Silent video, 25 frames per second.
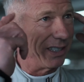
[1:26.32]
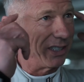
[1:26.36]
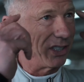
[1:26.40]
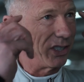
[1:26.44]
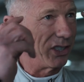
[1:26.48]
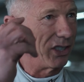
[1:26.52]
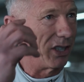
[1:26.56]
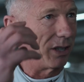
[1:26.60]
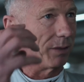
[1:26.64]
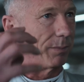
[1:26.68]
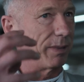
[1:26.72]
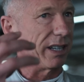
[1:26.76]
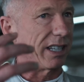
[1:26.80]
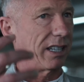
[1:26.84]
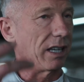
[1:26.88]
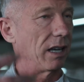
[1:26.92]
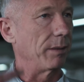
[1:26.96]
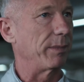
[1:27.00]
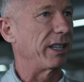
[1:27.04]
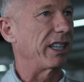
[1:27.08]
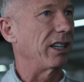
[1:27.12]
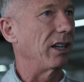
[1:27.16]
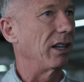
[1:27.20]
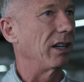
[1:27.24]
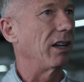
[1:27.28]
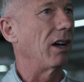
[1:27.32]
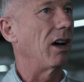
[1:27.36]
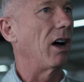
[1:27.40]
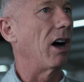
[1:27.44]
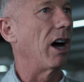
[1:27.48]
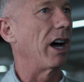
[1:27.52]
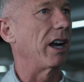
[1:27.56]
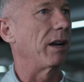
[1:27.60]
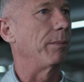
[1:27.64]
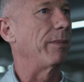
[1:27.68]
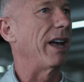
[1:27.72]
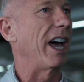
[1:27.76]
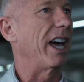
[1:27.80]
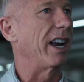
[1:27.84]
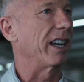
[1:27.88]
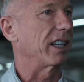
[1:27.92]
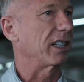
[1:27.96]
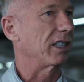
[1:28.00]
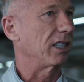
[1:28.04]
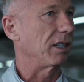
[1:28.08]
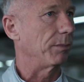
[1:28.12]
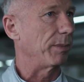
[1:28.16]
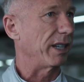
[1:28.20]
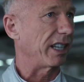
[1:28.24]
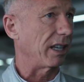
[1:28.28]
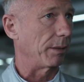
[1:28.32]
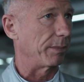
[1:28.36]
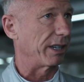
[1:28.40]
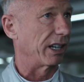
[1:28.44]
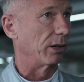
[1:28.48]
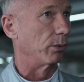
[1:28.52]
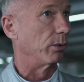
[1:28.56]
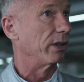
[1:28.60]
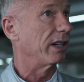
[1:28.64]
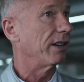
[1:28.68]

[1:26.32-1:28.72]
it to becoming automatic, to becoming a